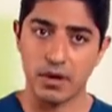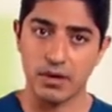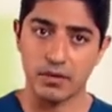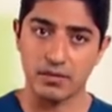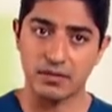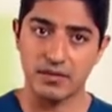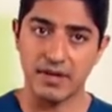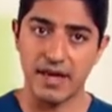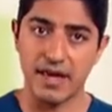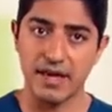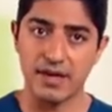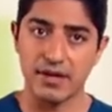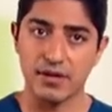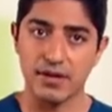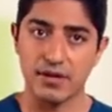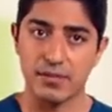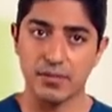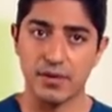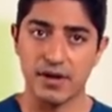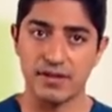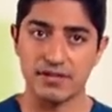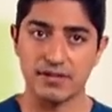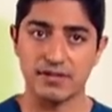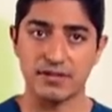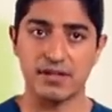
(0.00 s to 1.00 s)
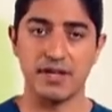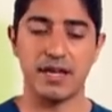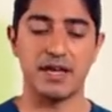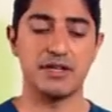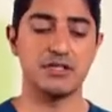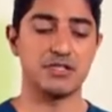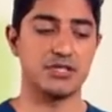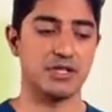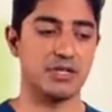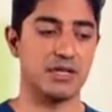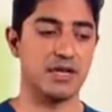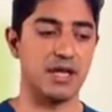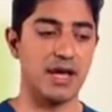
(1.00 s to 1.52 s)
take your
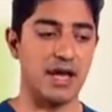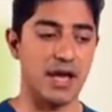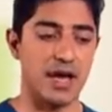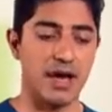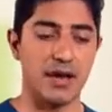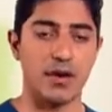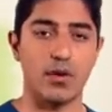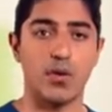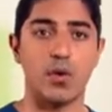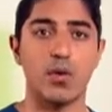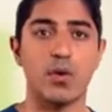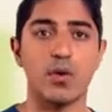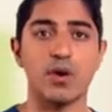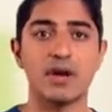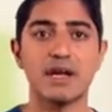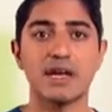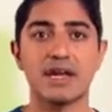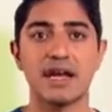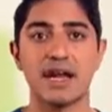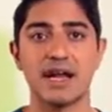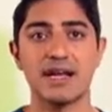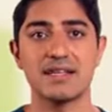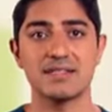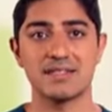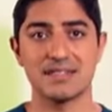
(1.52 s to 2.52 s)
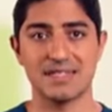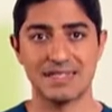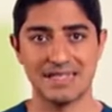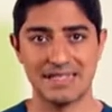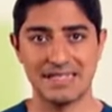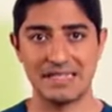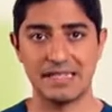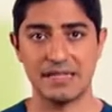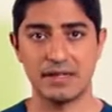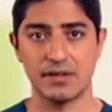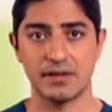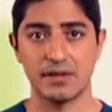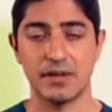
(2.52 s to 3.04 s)
presentation, how to organize it
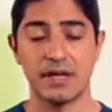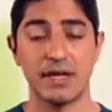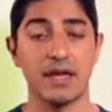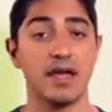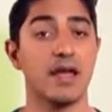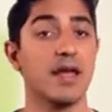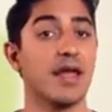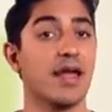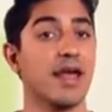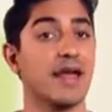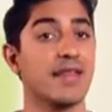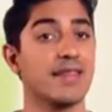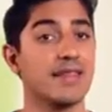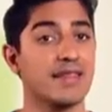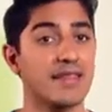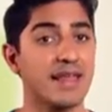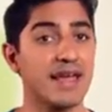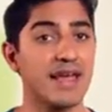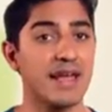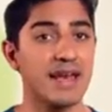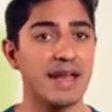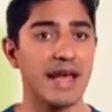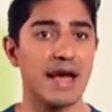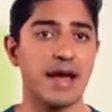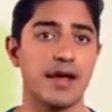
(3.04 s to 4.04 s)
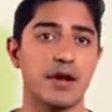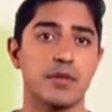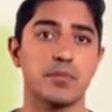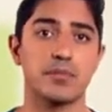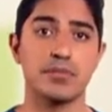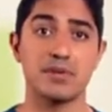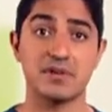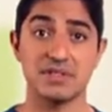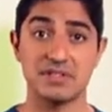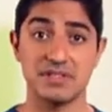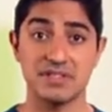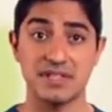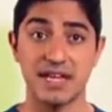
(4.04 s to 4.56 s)
clearly, and then how to
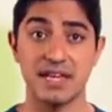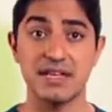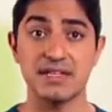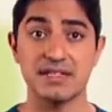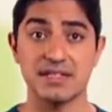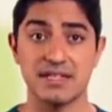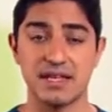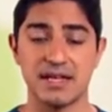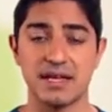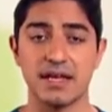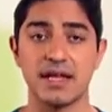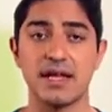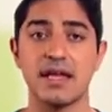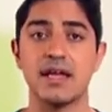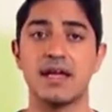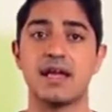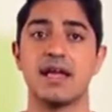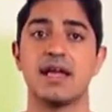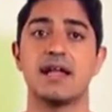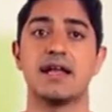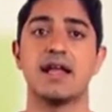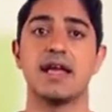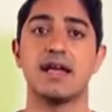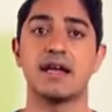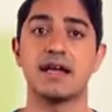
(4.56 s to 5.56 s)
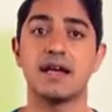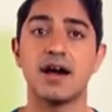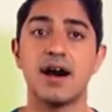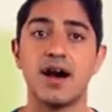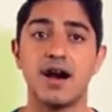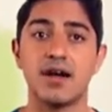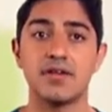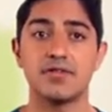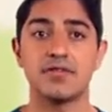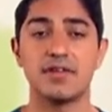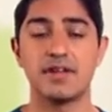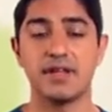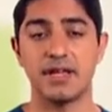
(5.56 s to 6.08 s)
present it in a
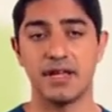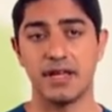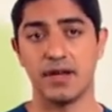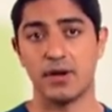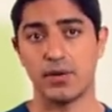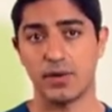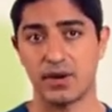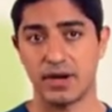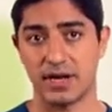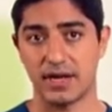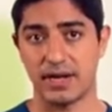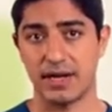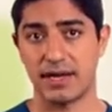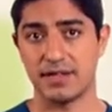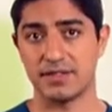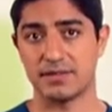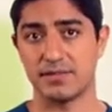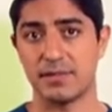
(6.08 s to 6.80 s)
confident and organized